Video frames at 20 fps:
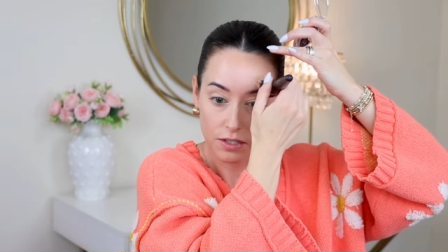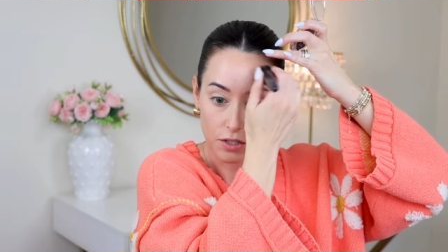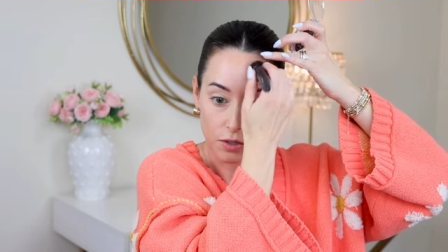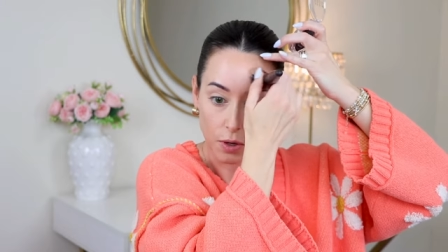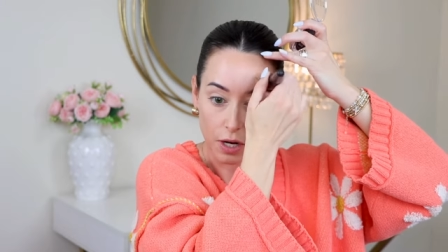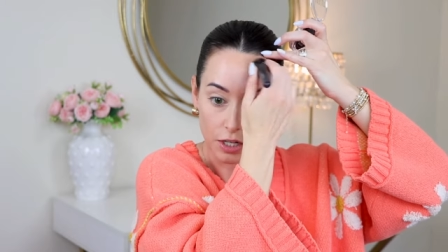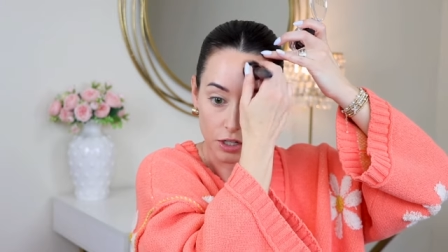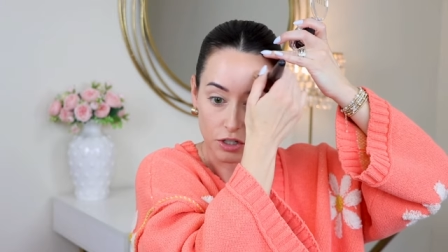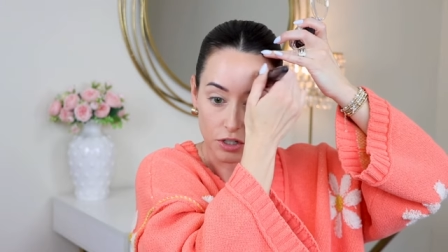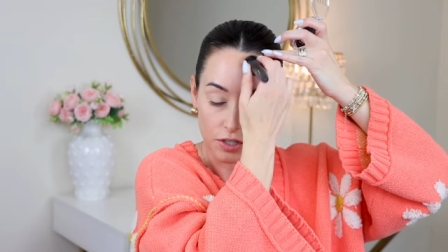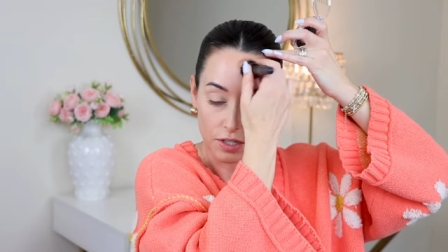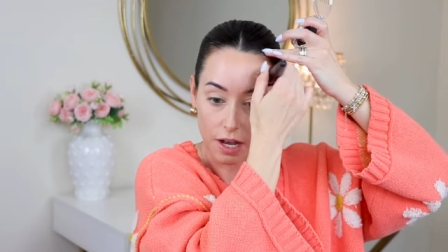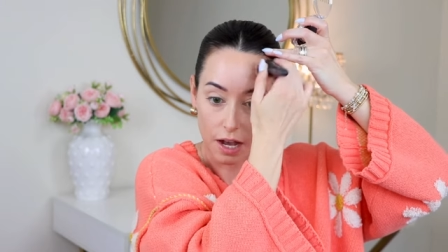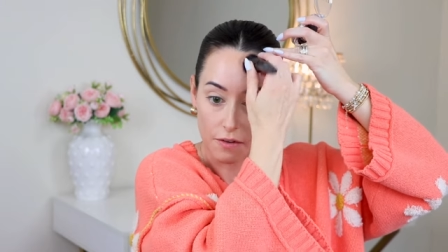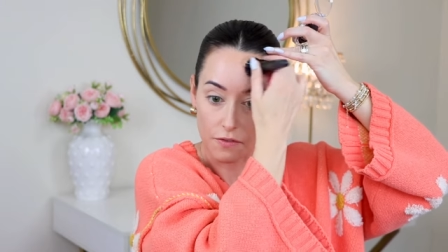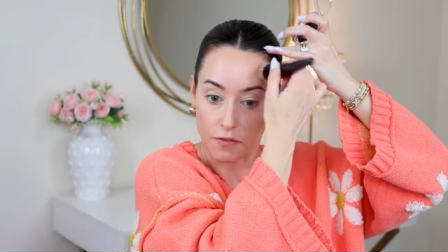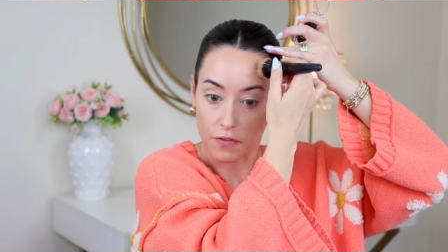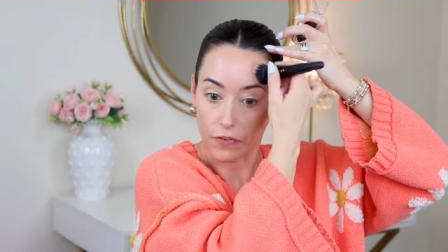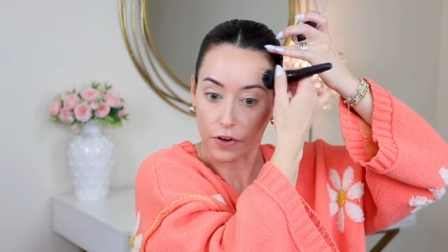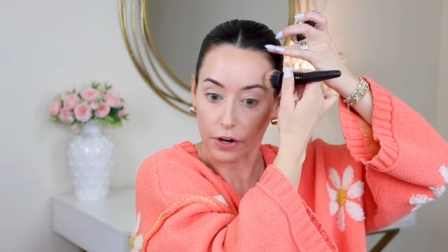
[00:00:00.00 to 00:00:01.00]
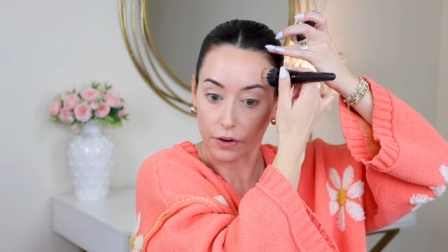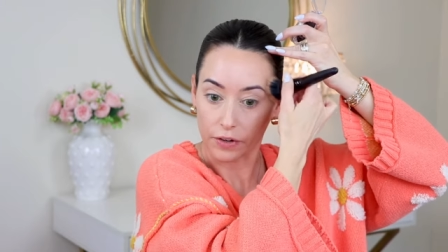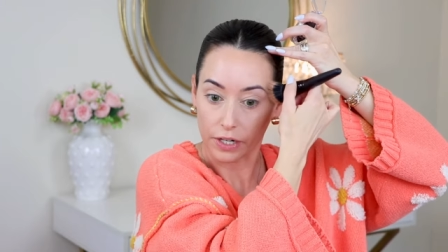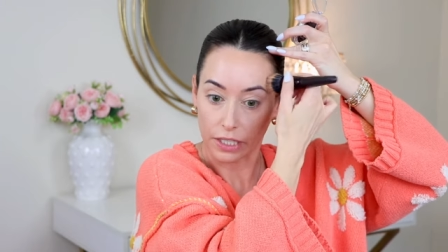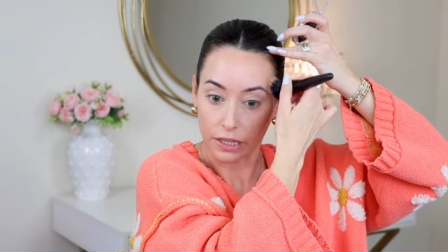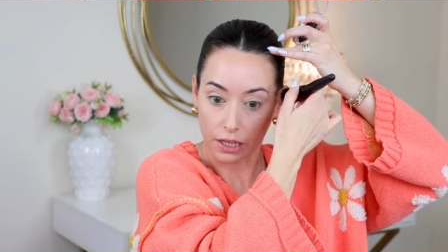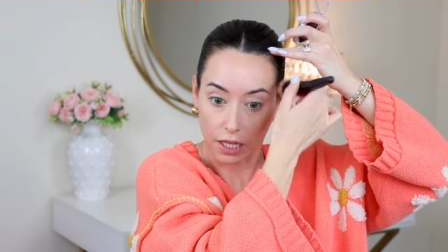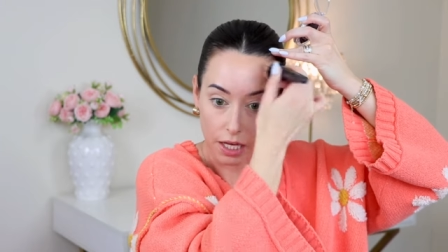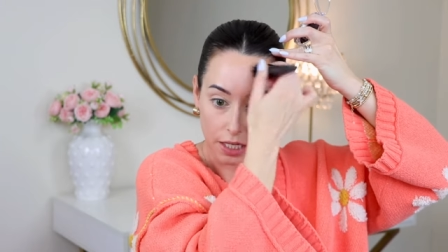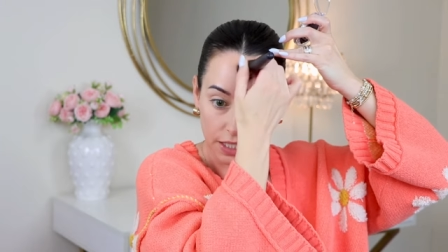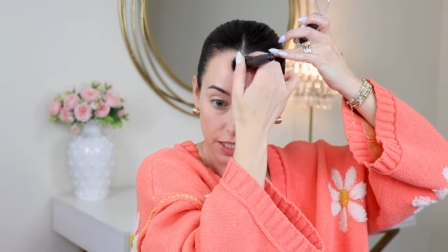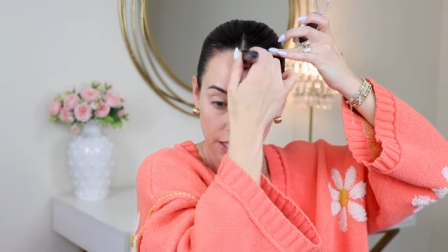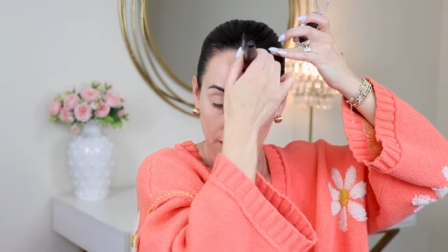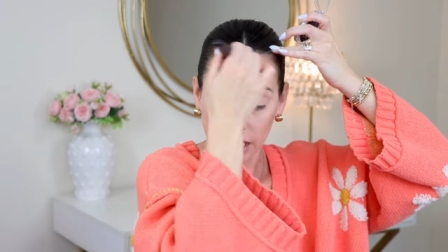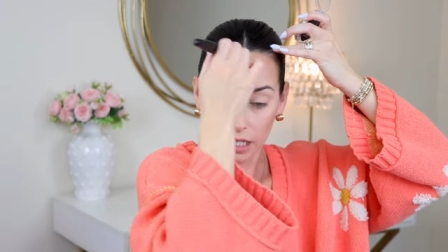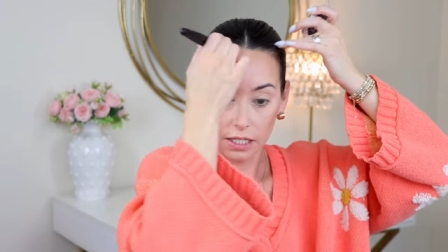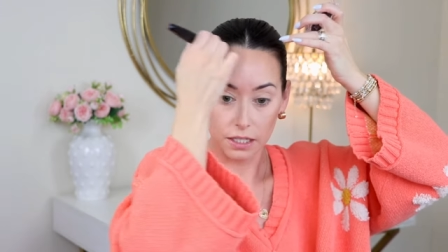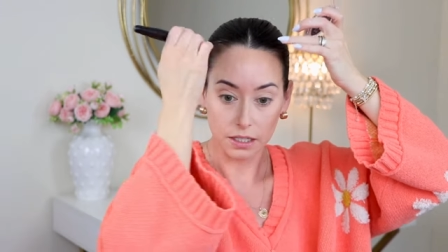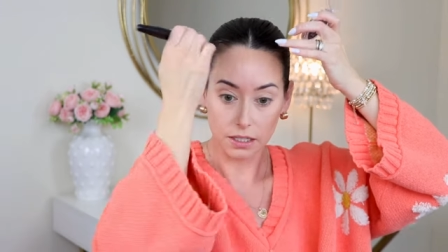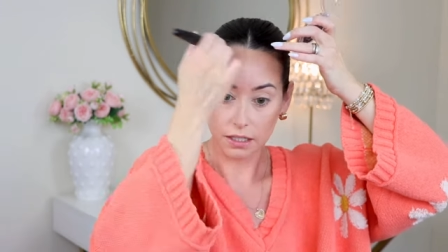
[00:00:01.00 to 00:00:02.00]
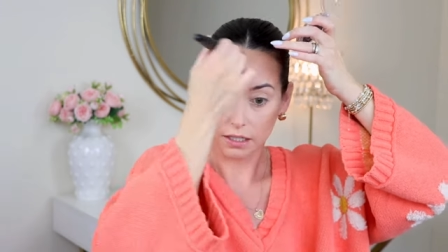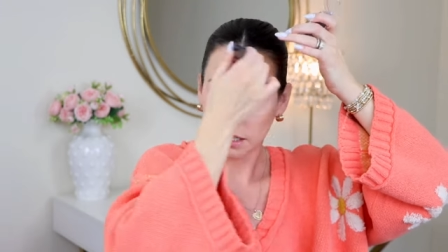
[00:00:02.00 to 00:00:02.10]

So I just got very lucky